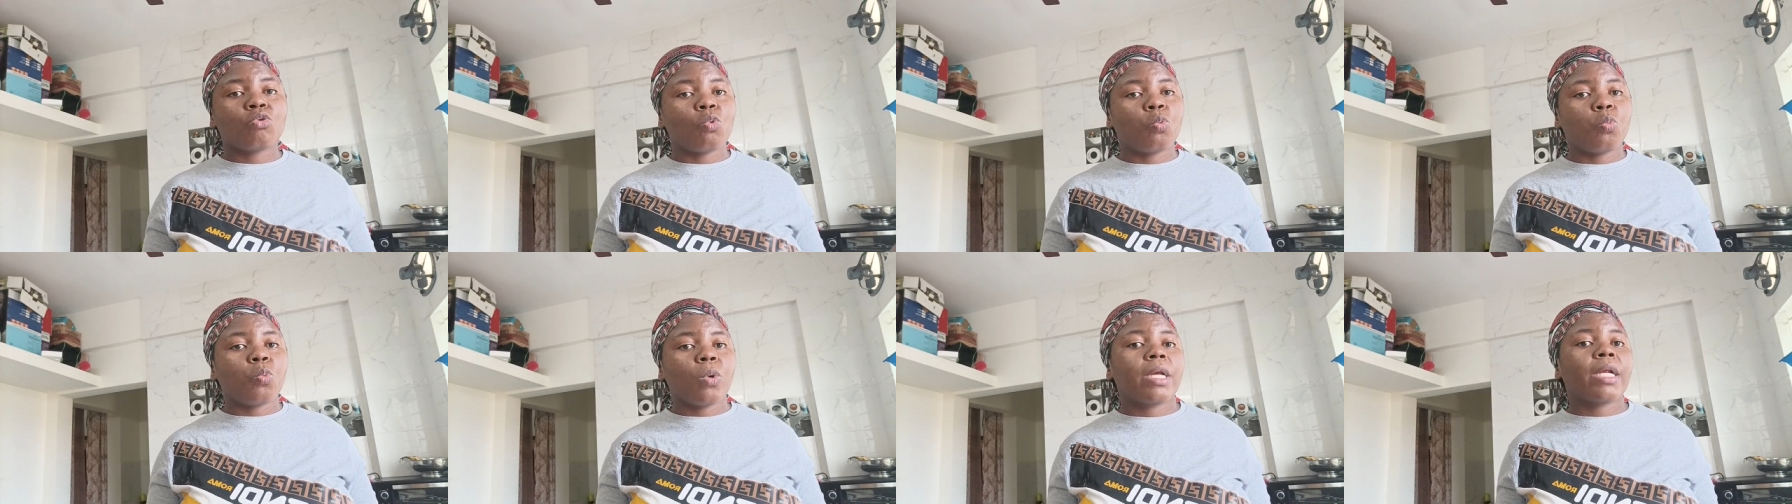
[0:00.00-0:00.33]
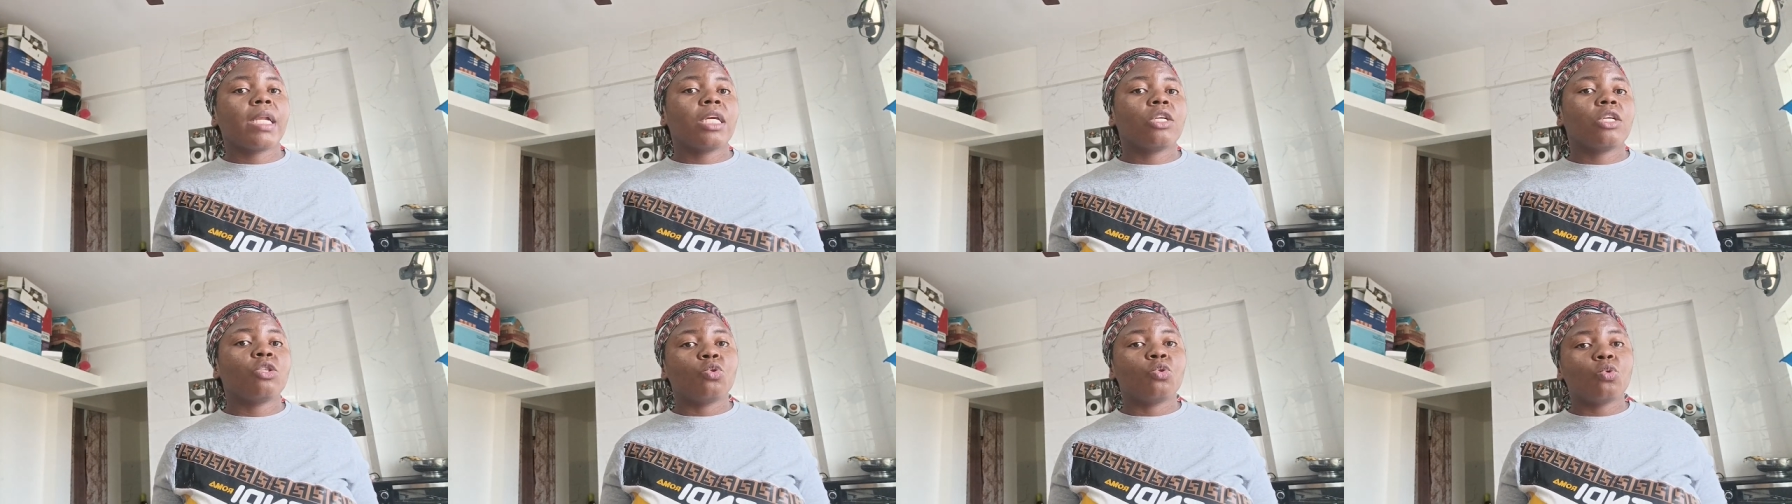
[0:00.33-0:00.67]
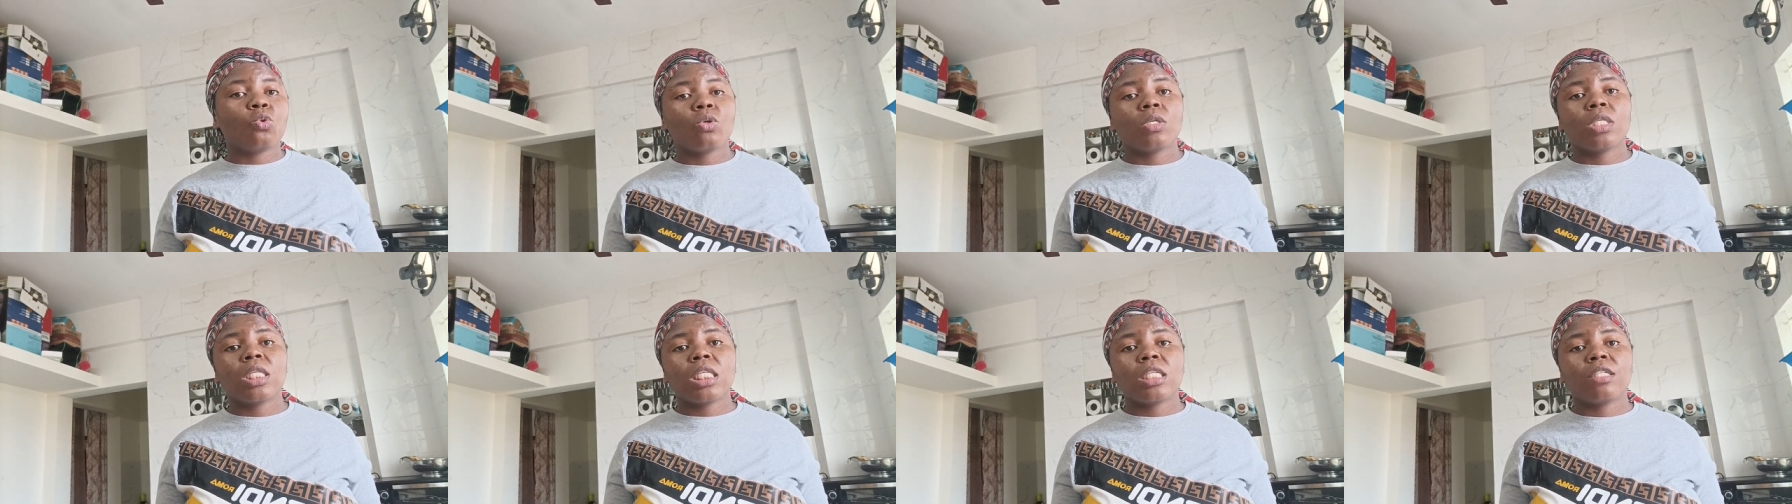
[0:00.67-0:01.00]
to quickly
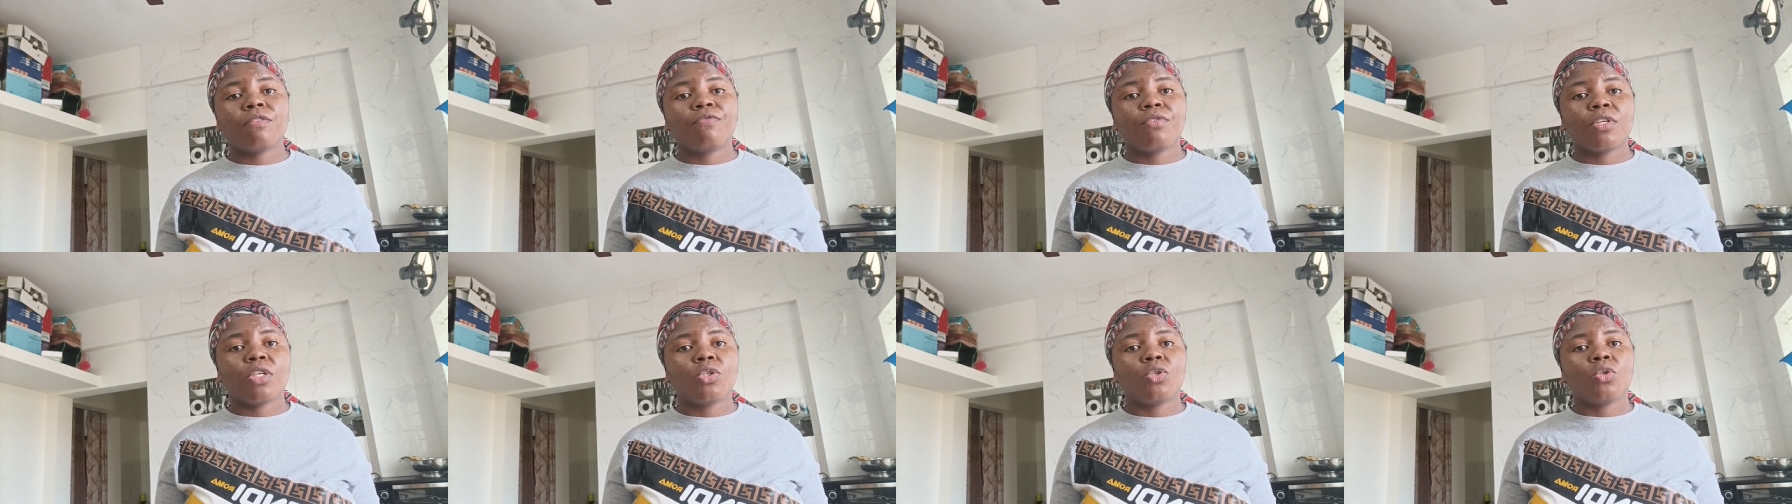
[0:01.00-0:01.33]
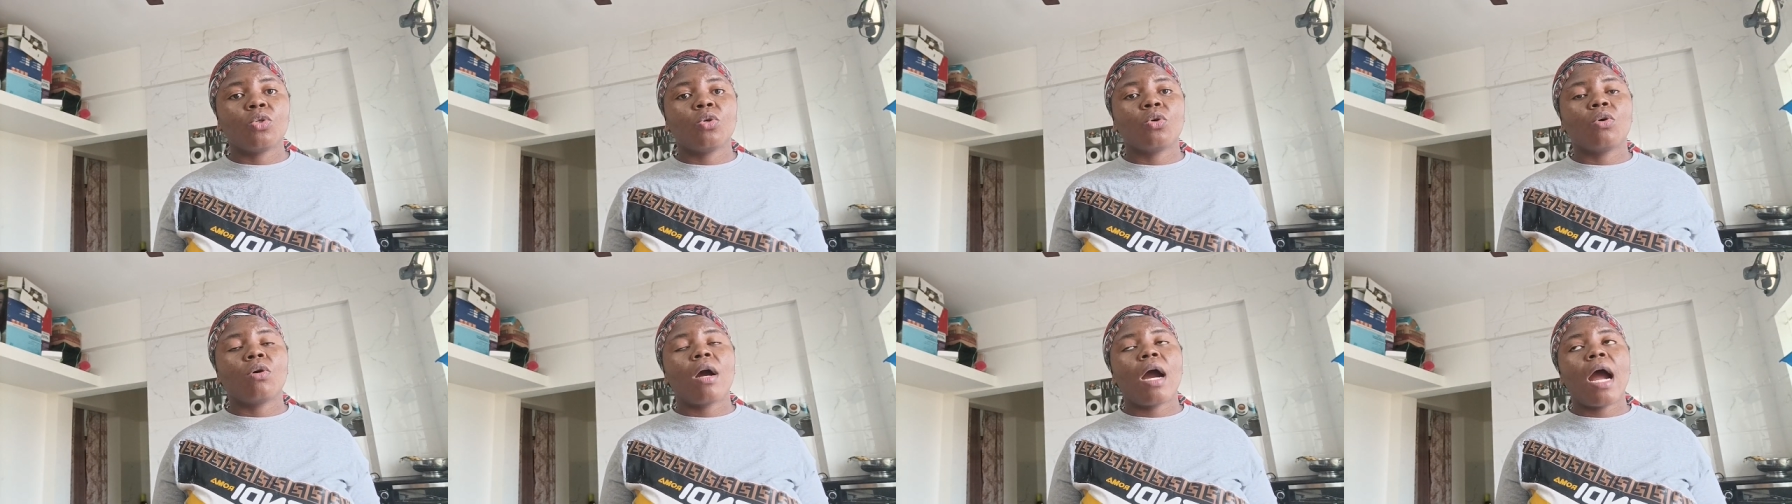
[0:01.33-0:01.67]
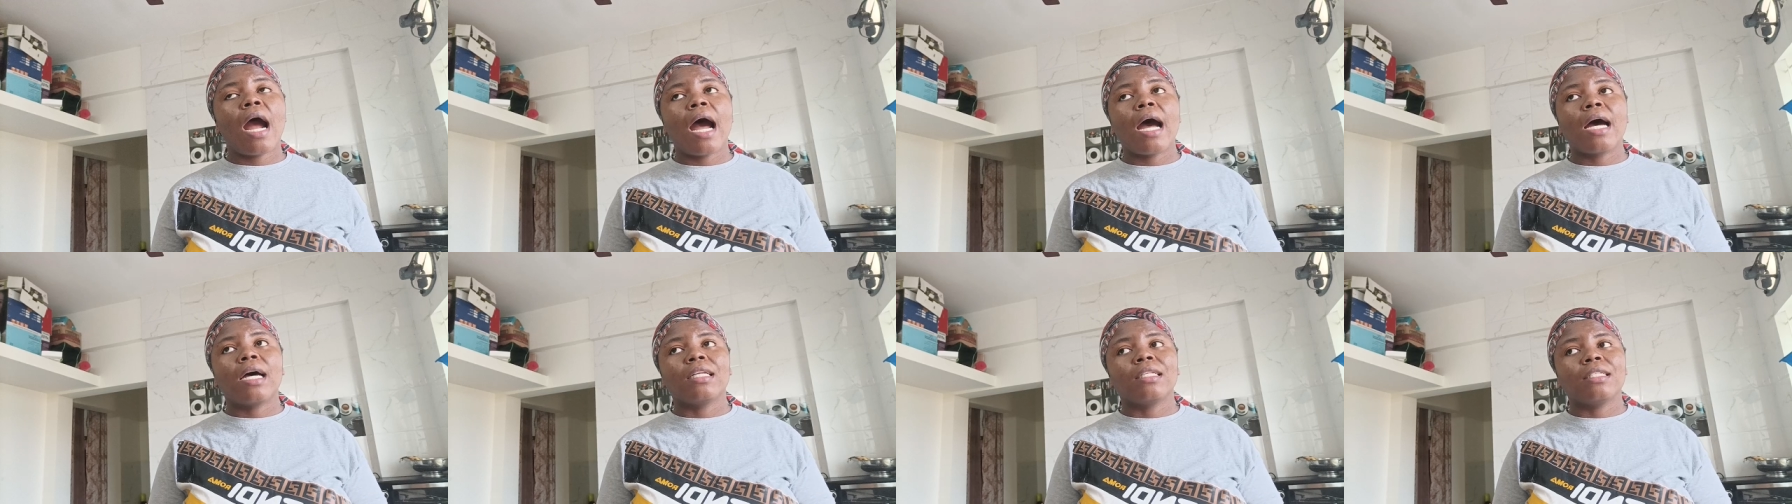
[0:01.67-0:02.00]
do this video
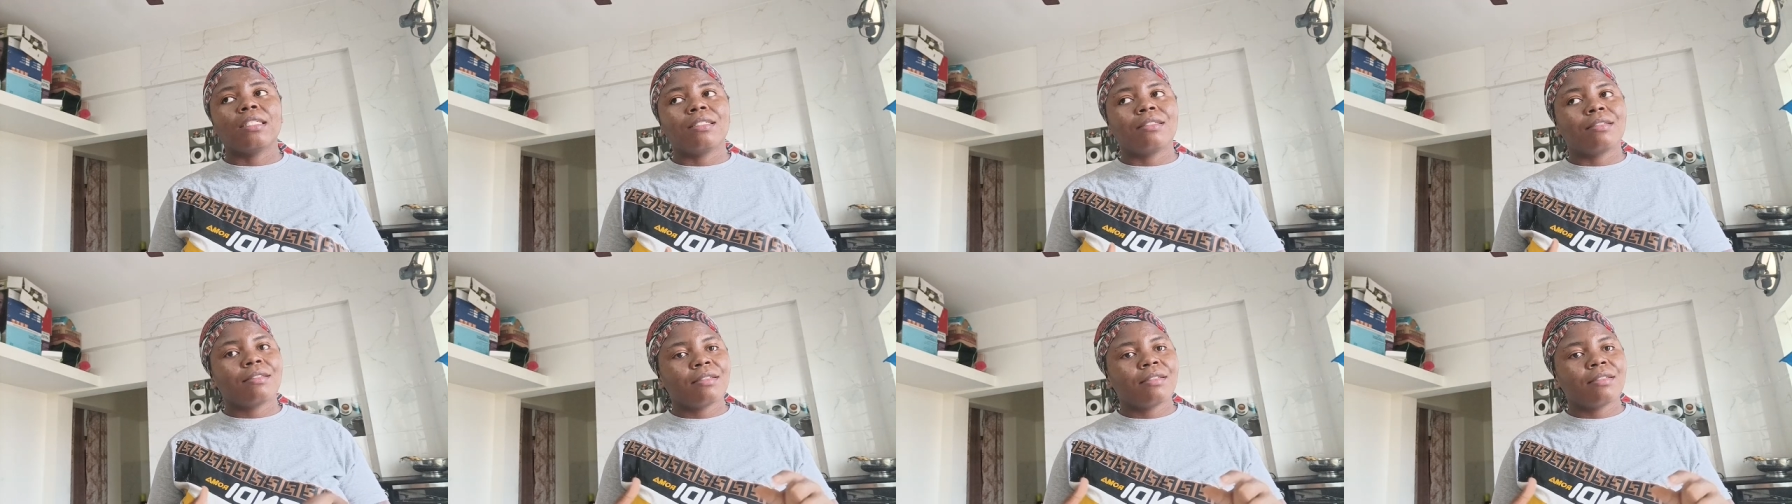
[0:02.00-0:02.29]
and